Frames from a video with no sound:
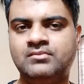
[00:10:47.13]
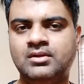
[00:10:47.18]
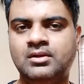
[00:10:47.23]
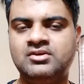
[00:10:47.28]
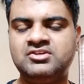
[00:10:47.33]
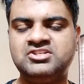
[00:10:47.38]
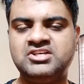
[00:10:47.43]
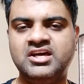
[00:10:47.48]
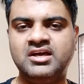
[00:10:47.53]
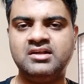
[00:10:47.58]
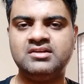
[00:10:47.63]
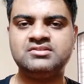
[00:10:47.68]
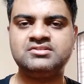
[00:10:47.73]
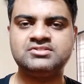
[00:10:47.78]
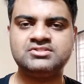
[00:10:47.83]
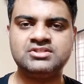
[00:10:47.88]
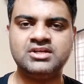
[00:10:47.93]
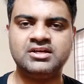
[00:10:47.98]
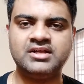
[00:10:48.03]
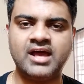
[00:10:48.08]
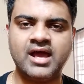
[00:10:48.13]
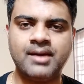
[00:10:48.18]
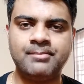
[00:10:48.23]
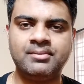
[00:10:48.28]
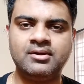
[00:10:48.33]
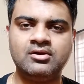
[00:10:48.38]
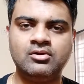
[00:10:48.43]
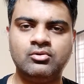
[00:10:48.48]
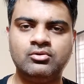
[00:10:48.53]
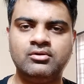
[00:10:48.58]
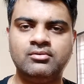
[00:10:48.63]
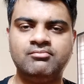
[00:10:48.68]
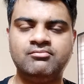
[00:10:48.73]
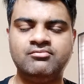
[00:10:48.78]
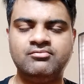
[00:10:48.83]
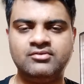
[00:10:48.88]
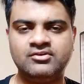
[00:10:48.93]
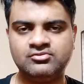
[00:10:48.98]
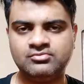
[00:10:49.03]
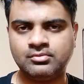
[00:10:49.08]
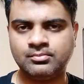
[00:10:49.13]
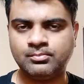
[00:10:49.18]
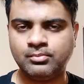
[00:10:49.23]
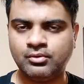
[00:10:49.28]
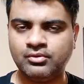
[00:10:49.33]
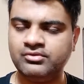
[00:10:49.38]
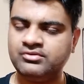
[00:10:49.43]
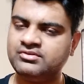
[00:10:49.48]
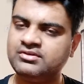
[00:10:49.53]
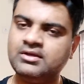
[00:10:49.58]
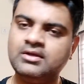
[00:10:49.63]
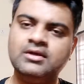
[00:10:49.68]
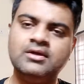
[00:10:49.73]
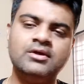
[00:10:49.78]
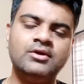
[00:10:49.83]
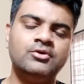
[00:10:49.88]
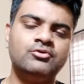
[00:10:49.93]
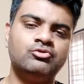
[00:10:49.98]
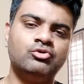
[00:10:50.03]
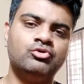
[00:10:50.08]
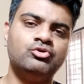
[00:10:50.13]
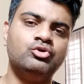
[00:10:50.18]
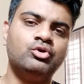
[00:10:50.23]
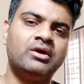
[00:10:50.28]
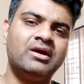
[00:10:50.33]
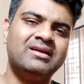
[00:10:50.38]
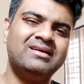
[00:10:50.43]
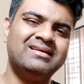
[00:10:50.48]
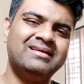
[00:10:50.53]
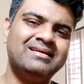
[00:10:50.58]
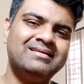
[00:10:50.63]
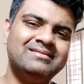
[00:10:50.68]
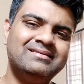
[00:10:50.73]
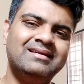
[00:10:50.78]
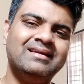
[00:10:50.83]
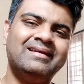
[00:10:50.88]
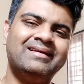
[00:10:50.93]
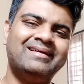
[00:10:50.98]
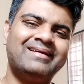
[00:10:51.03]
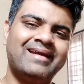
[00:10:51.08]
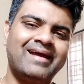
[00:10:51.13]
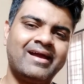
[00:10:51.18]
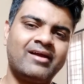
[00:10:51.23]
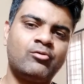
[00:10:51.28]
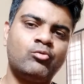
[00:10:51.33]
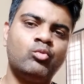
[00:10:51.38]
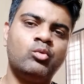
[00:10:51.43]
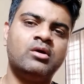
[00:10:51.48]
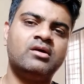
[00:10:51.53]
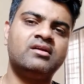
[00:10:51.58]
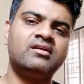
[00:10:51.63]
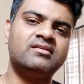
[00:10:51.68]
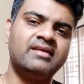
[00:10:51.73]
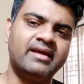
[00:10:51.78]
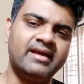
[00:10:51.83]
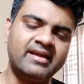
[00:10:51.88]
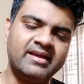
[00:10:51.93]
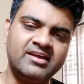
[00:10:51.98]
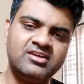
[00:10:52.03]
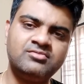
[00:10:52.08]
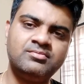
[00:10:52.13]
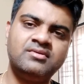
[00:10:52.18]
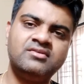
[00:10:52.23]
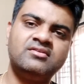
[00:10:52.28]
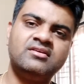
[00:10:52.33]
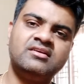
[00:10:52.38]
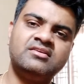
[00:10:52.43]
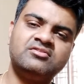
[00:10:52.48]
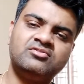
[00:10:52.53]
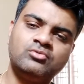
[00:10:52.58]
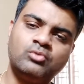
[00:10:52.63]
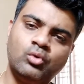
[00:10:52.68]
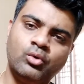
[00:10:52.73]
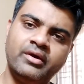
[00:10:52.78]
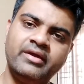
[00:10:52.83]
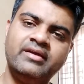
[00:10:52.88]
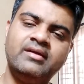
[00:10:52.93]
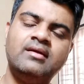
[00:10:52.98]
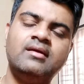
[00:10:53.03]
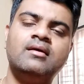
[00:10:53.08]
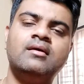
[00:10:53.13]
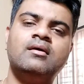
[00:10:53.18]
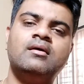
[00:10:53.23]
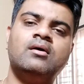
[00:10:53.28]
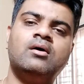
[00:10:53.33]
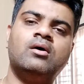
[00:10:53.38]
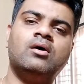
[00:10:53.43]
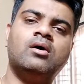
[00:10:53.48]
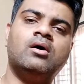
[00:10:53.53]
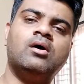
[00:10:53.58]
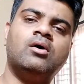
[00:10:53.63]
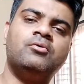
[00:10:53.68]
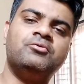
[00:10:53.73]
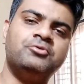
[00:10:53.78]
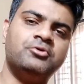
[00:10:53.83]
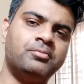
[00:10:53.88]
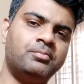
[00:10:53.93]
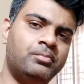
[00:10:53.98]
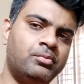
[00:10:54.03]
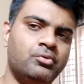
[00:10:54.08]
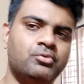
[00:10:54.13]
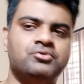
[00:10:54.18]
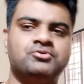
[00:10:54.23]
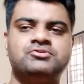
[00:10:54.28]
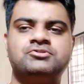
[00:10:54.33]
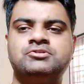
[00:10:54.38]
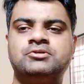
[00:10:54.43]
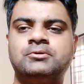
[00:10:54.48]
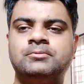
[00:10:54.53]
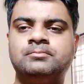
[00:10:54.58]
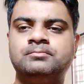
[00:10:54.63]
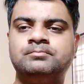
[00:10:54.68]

shares that happen on the Facebook post. So you can easily track what are the engagement that is going on your post.